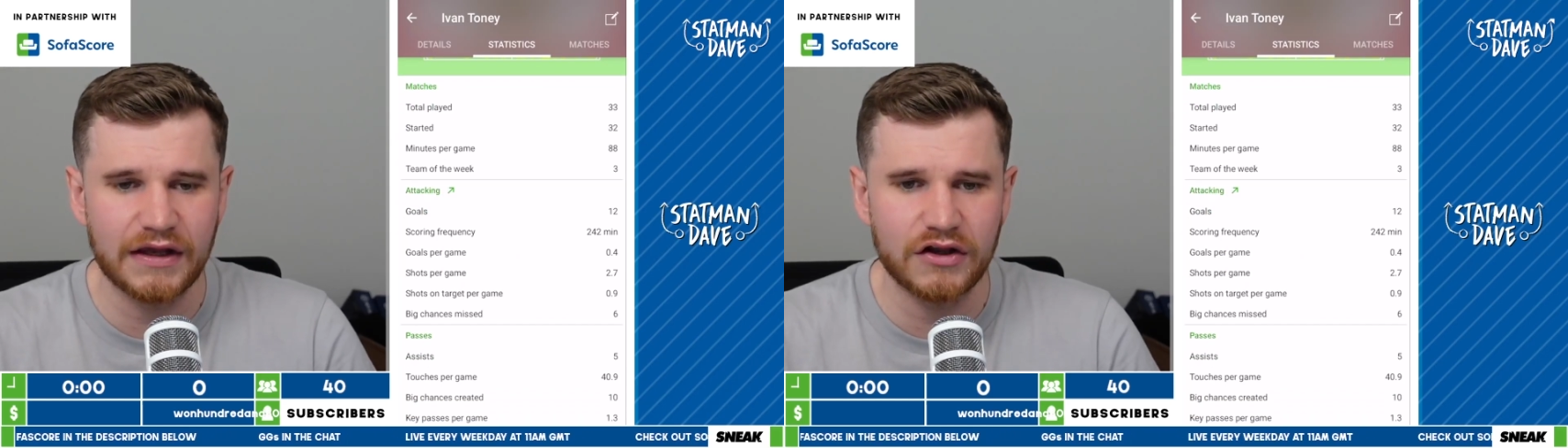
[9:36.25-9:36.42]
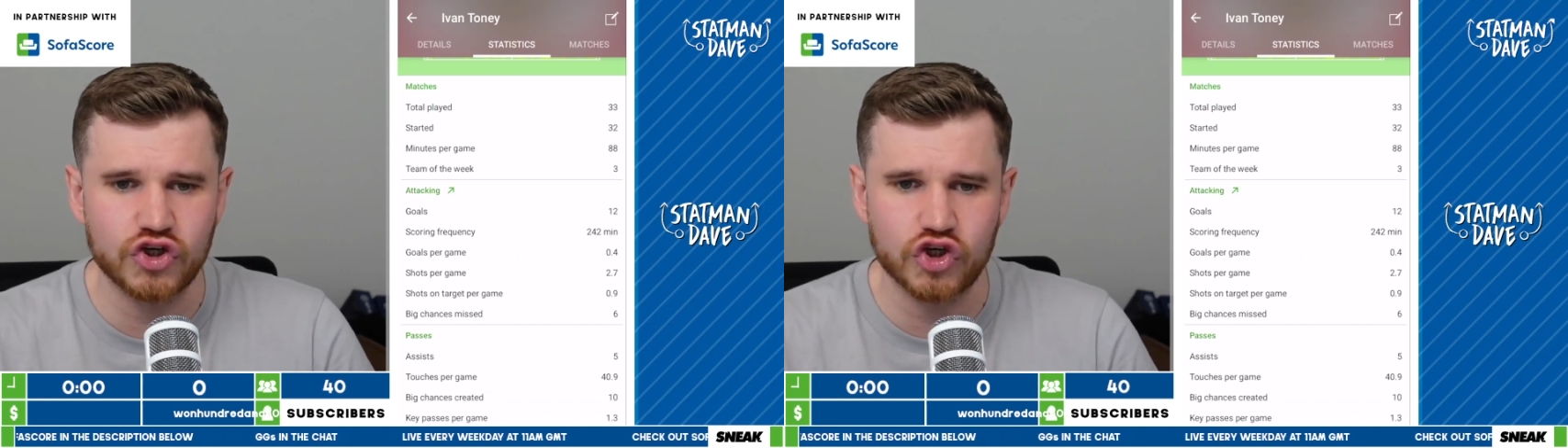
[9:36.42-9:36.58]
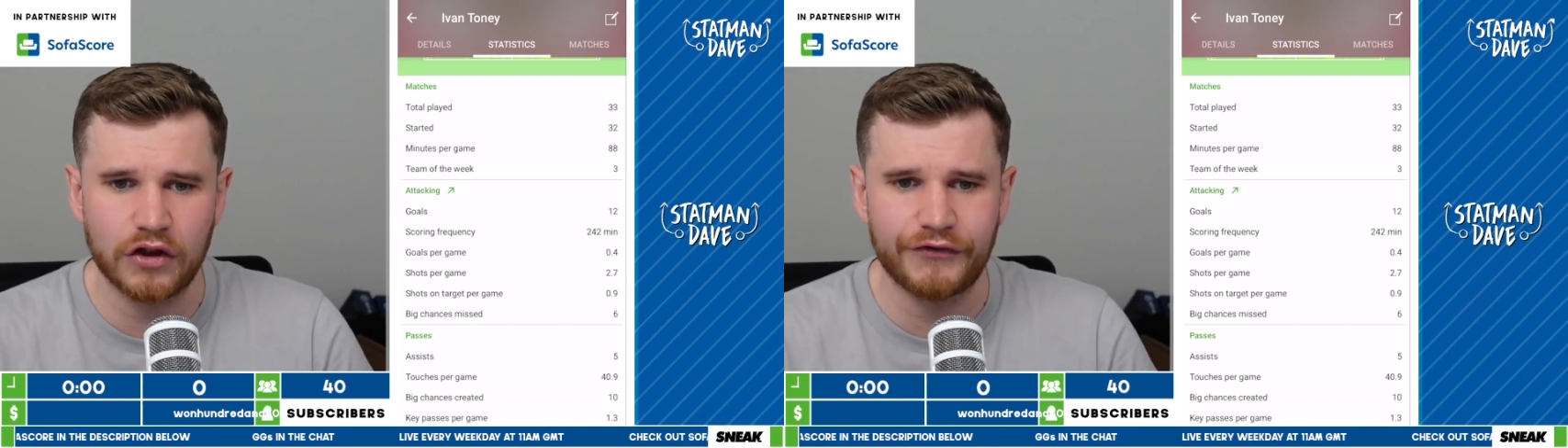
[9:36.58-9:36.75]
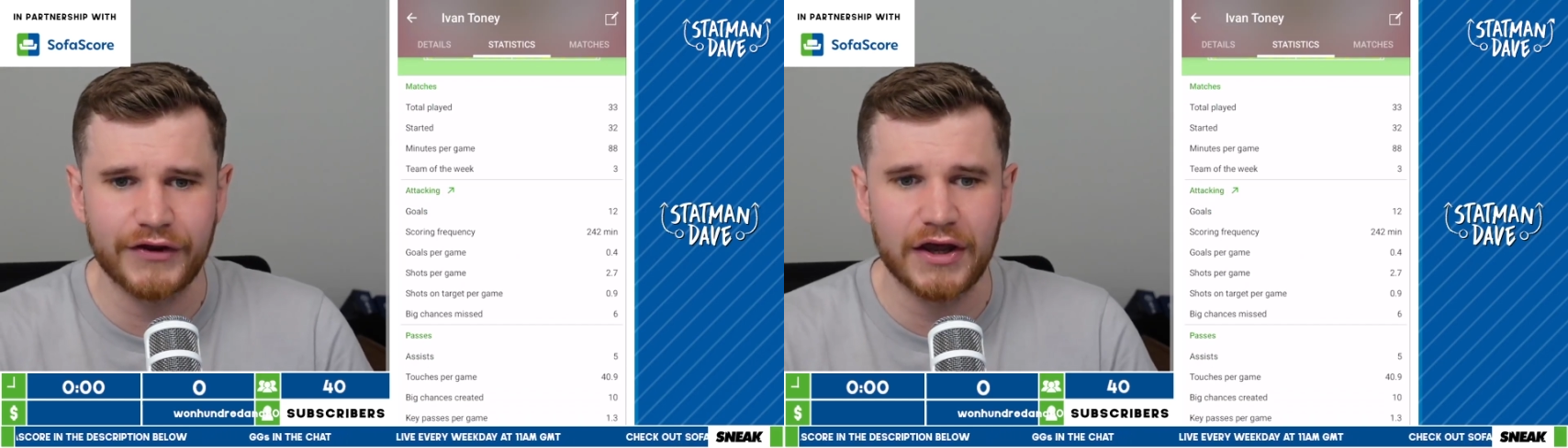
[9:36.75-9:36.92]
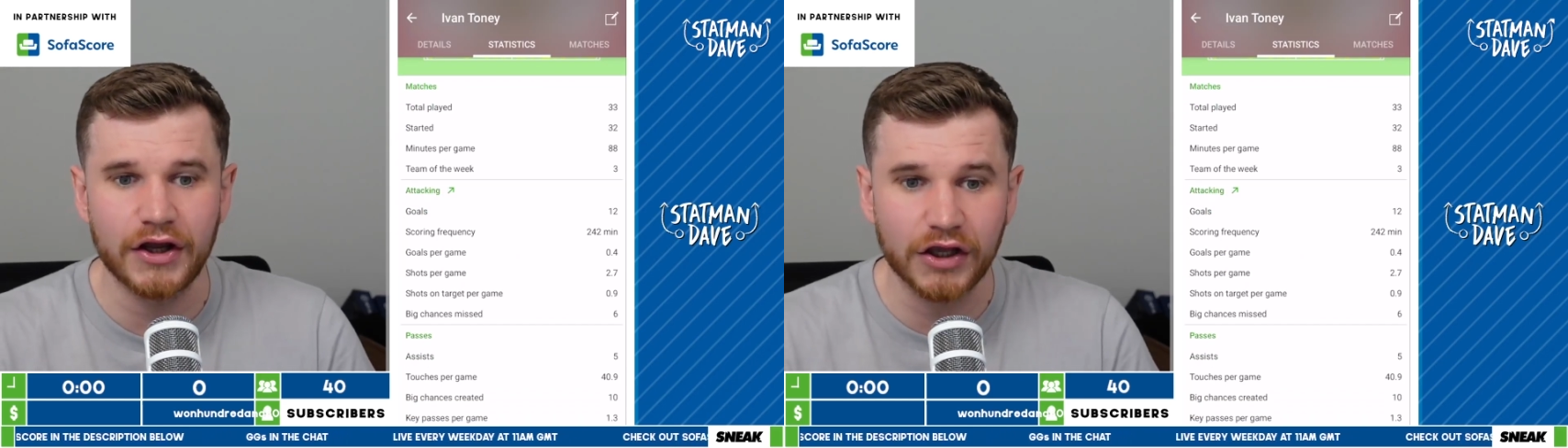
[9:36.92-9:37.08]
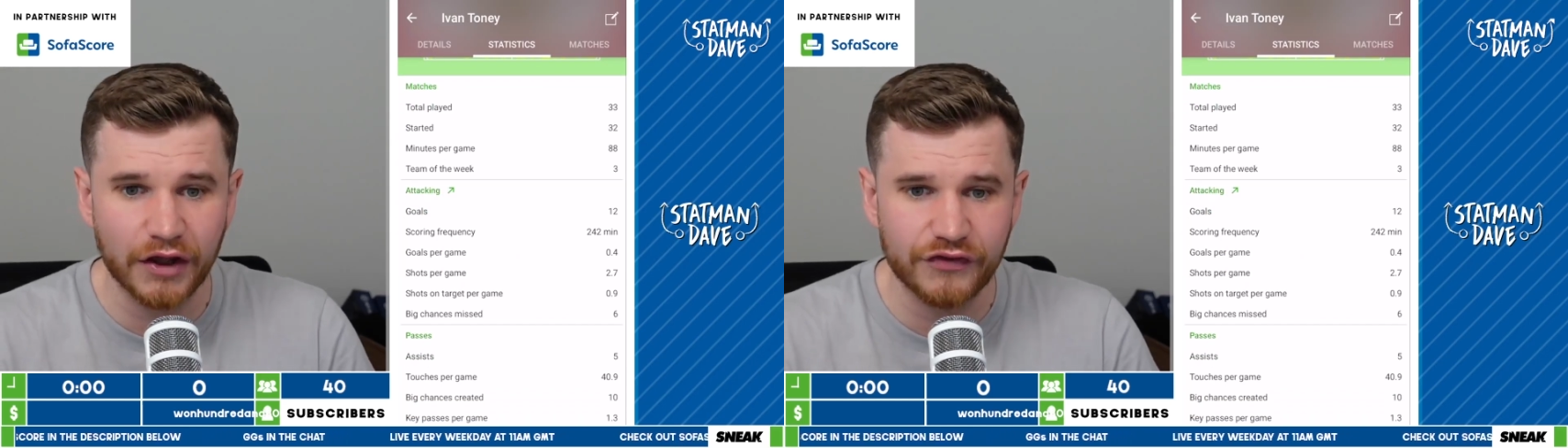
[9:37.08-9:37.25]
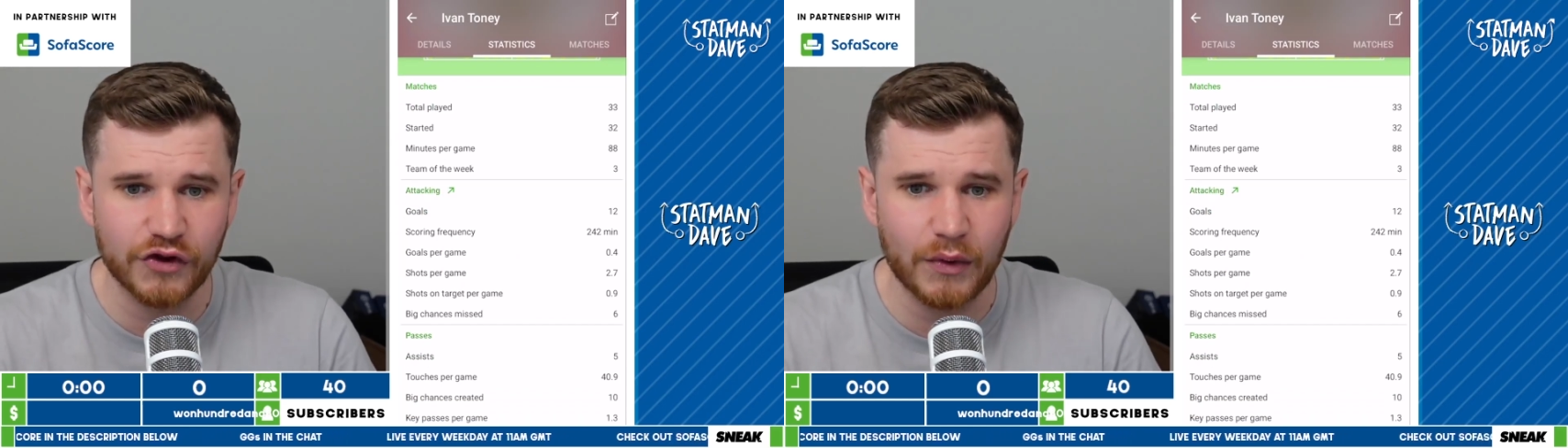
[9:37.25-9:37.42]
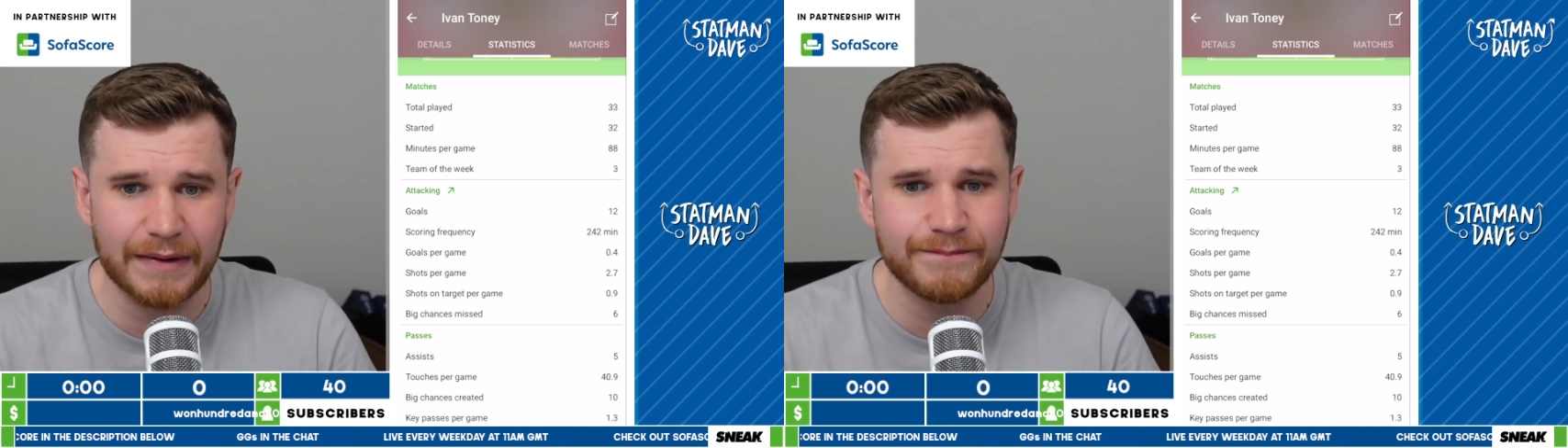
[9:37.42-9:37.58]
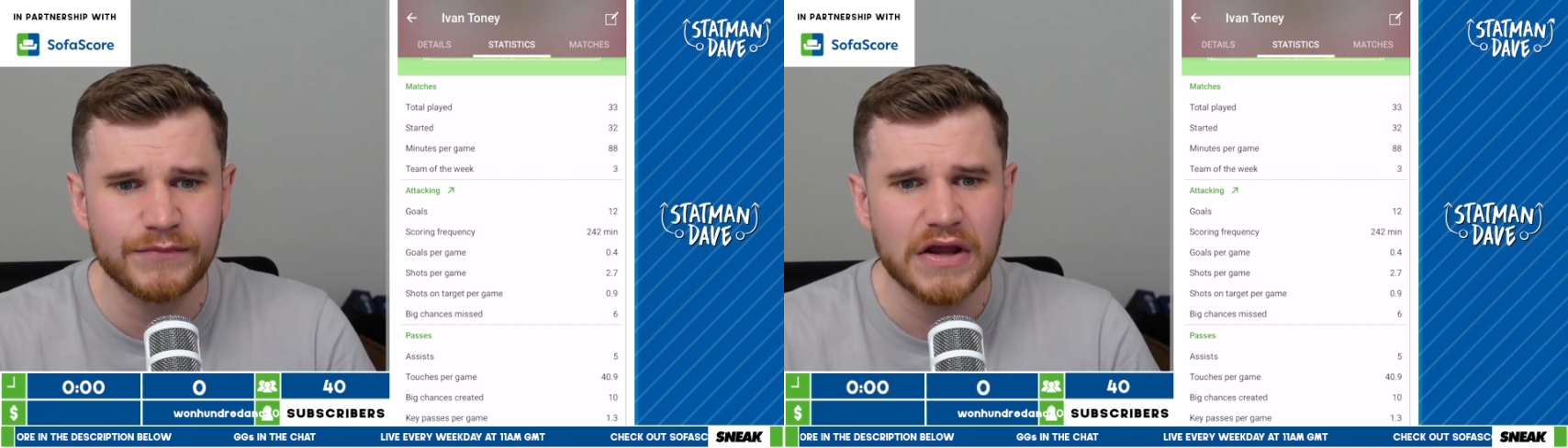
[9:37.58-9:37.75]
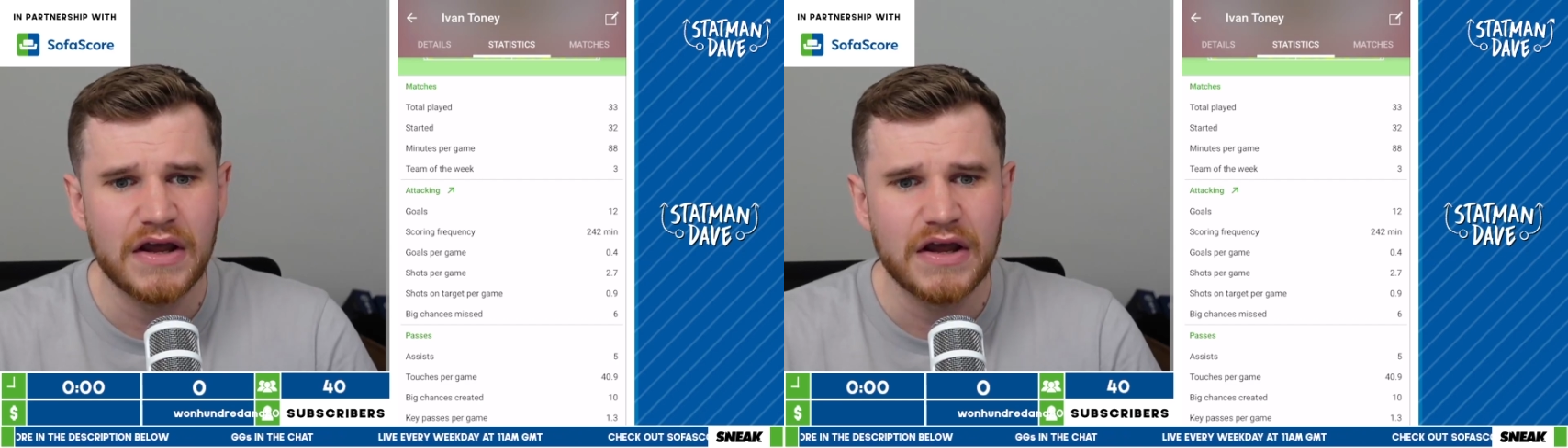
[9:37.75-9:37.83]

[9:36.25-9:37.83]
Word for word: Jota and Gundogan.